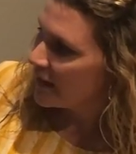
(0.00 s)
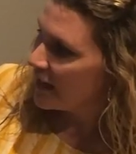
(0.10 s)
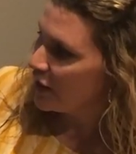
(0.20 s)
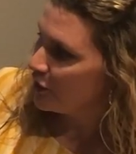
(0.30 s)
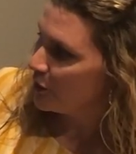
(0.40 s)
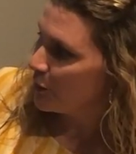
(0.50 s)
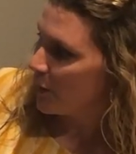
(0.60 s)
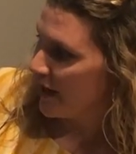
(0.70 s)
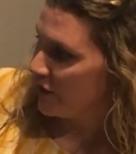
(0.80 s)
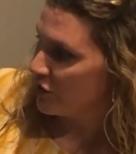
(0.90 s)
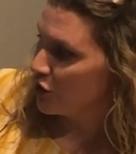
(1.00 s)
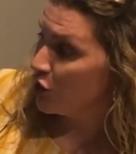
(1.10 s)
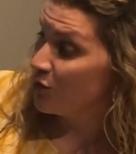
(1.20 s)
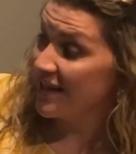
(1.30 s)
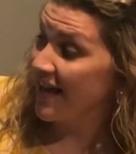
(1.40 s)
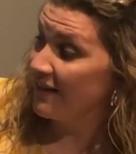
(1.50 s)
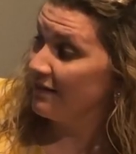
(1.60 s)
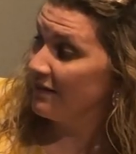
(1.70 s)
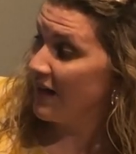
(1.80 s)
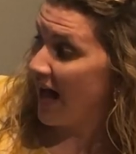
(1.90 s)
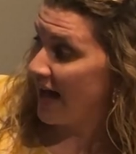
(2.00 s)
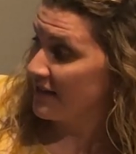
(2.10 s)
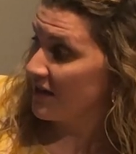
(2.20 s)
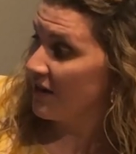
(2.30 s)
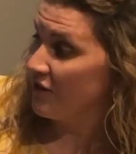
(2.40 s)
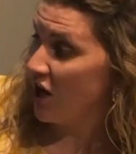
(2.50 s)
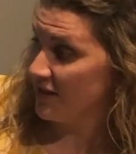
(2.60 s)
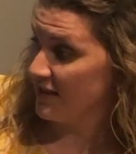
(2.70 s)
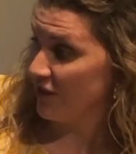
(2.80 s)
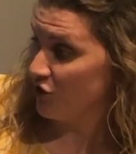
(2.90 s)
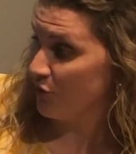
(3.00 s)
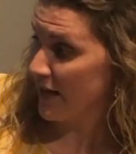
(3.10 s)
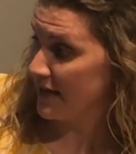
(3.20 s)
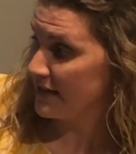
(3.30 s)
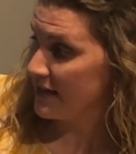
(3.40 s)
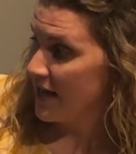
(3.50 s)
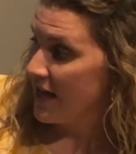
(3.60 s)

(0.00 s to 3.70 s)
Killer whales use a lot of hunting tricks.